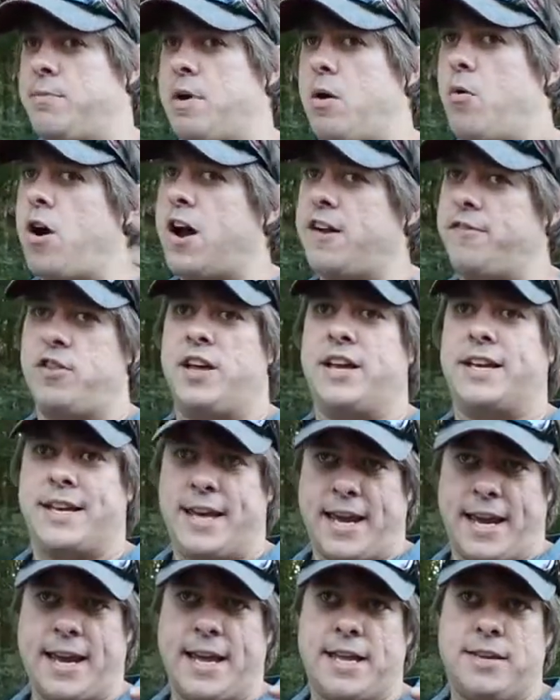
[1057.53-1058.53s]
My wife like
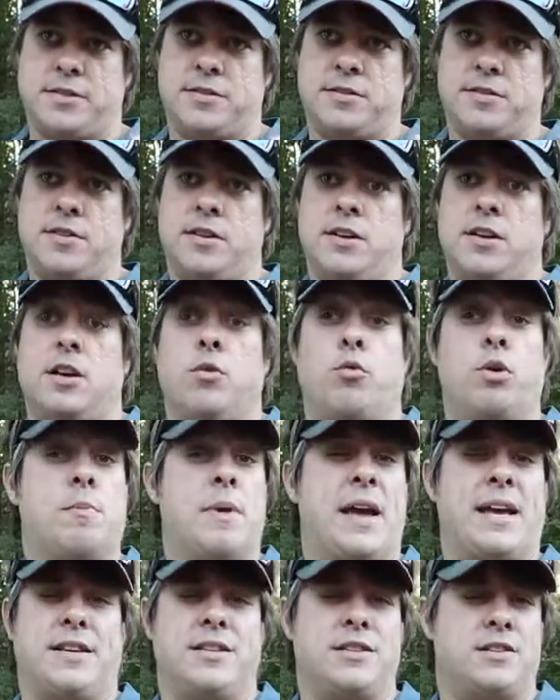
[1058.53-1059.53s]
cans. We
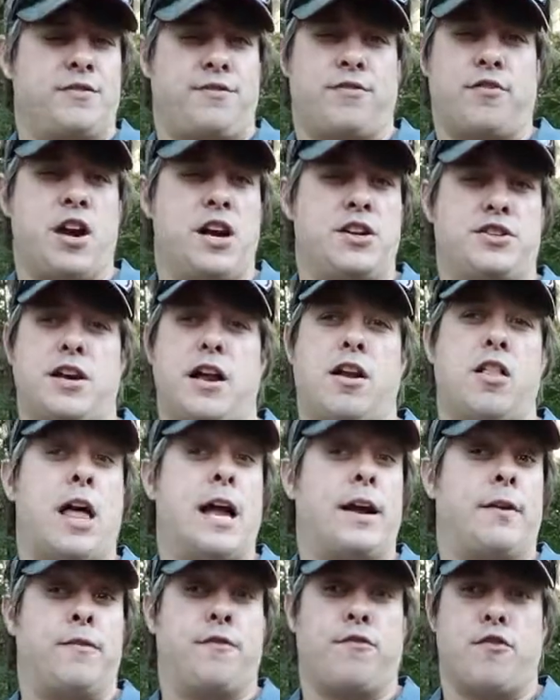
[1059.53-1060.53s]
made this fresh out of
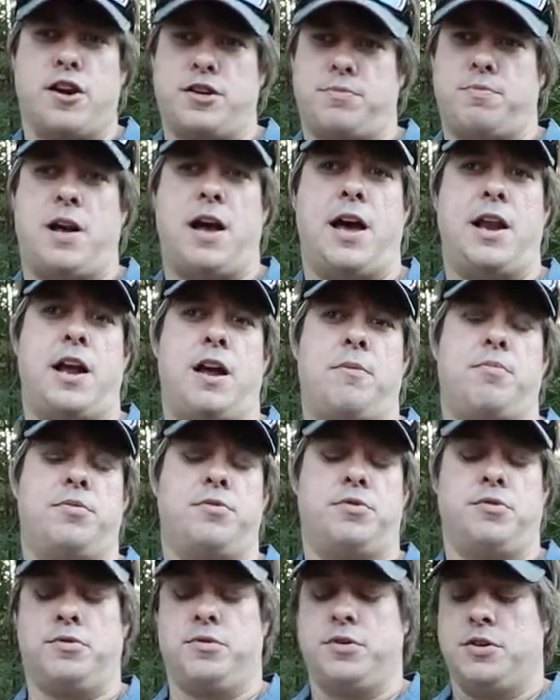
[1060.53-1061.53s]
like fresh
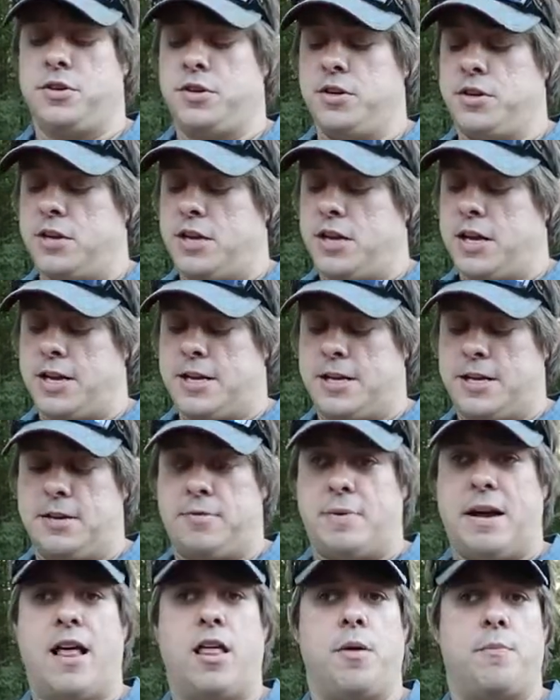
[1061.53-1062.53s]
pineapple,
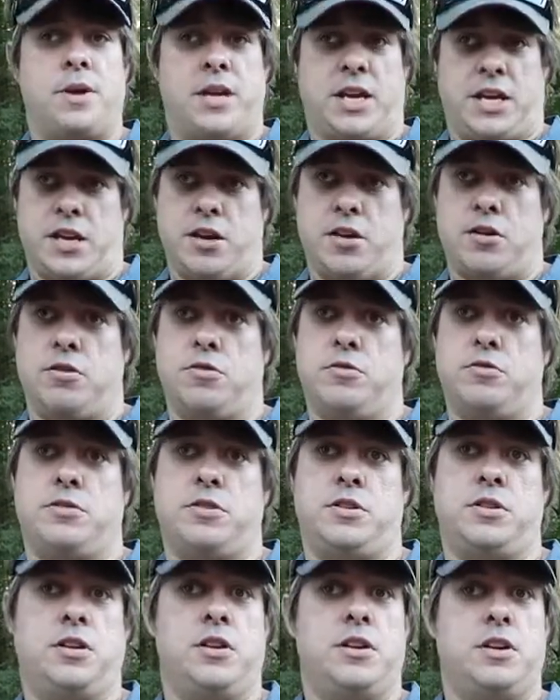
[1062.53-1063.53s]
jalapenos,
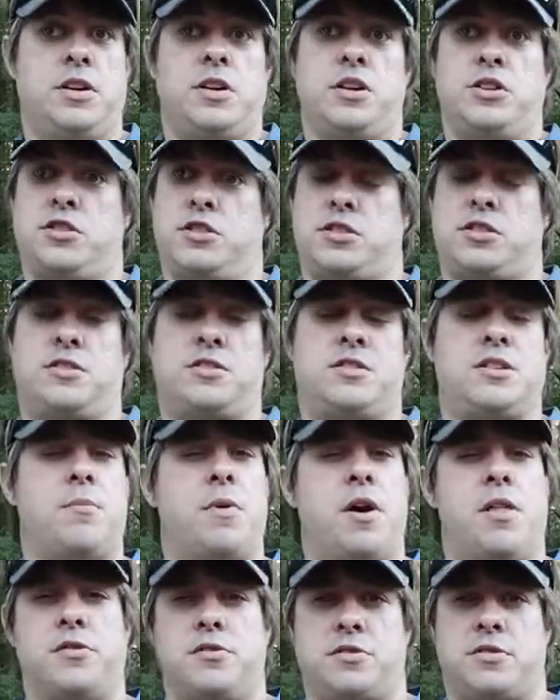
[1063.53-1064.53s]
and just some
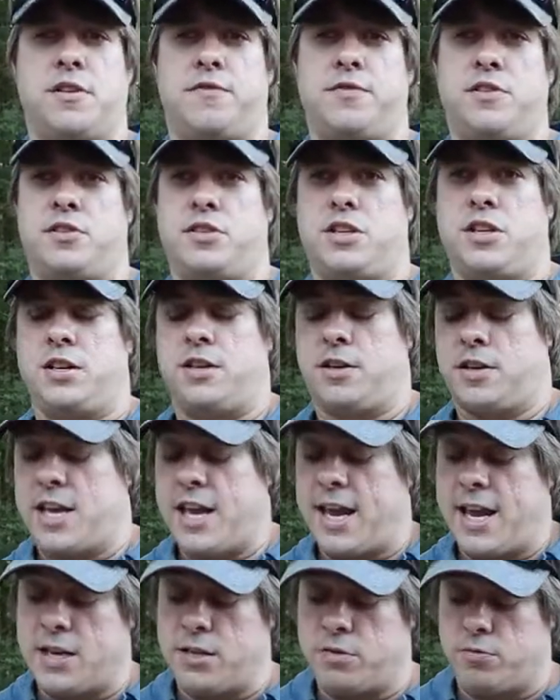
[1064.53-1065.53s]
other stuff that she
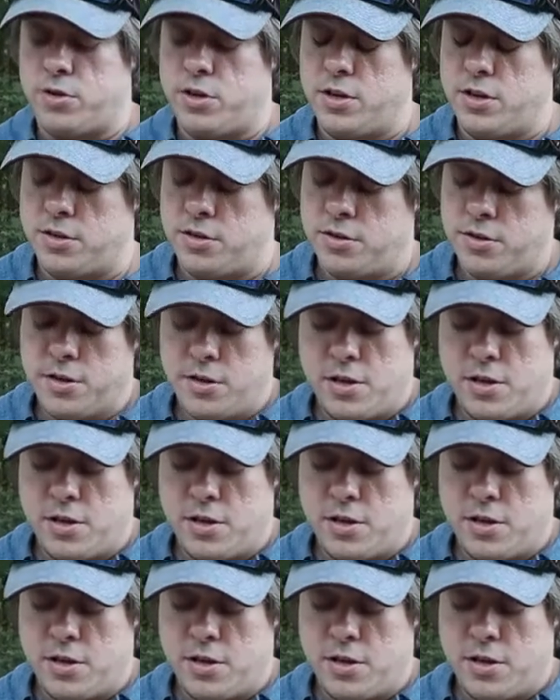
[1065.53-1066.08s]
cans with.